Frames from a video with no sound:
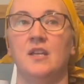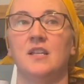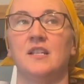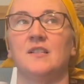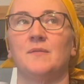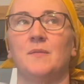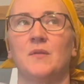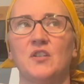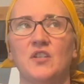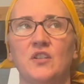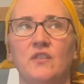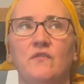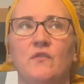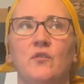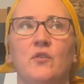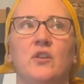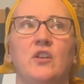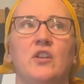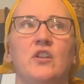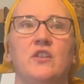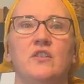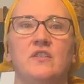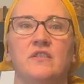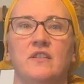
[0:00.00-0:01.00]
especially if you're
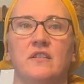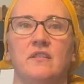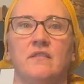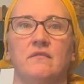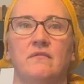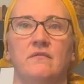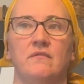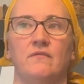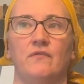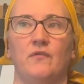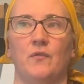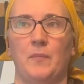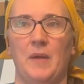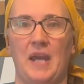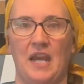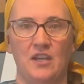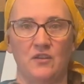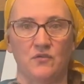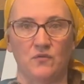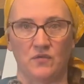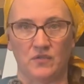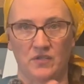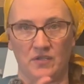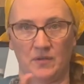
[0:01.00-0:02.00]
going to use it for
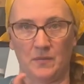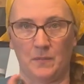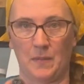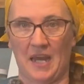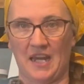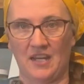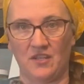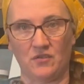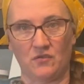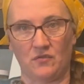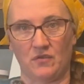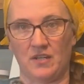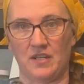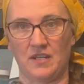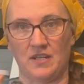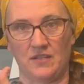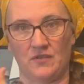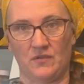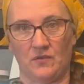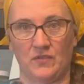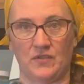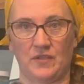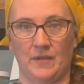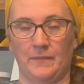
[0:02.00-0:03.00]

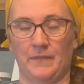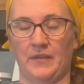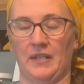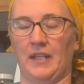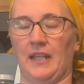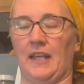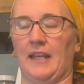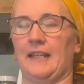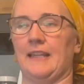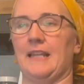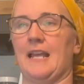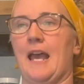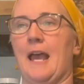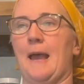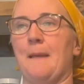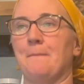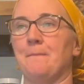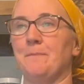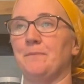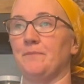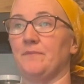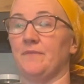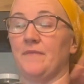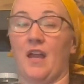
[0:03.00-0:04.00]
pastries or something like that.
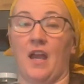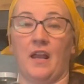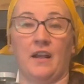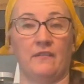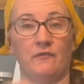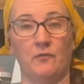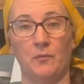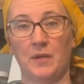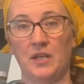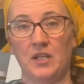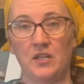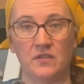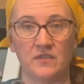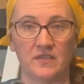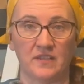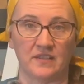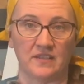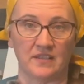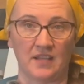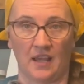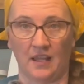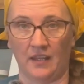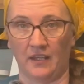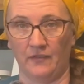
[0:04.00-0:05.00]
Not everybody uses
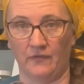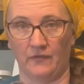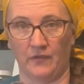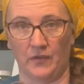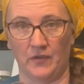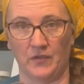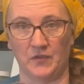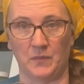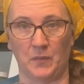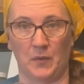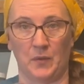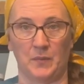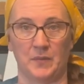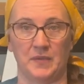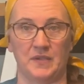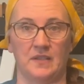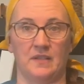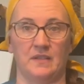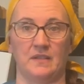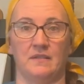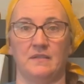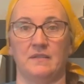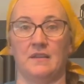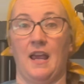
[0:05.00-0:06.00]
tallow for those
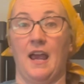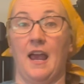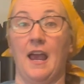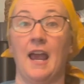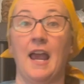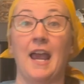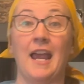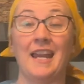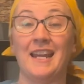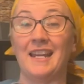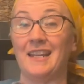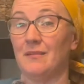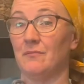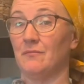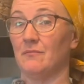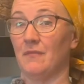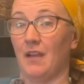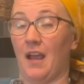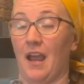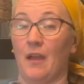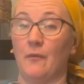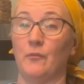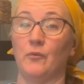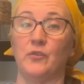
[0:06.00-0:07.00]
purposes. I
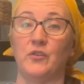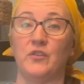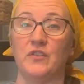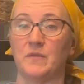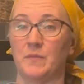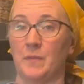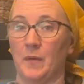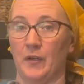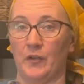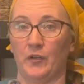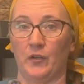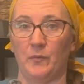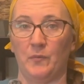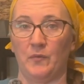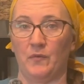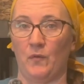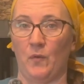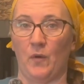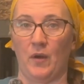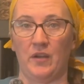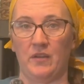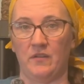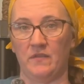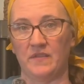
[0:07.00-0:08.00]
will use butter
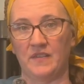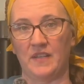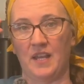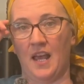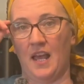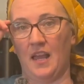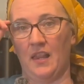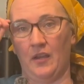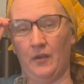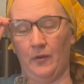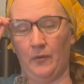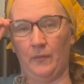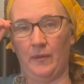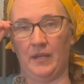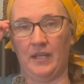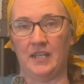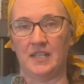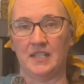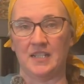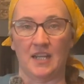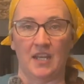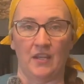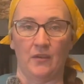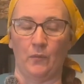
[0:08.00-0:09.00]
before I use tallow
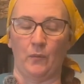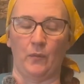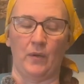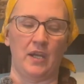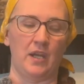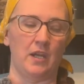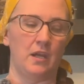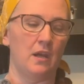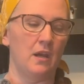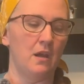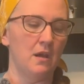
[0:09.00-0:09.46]
any day of the week,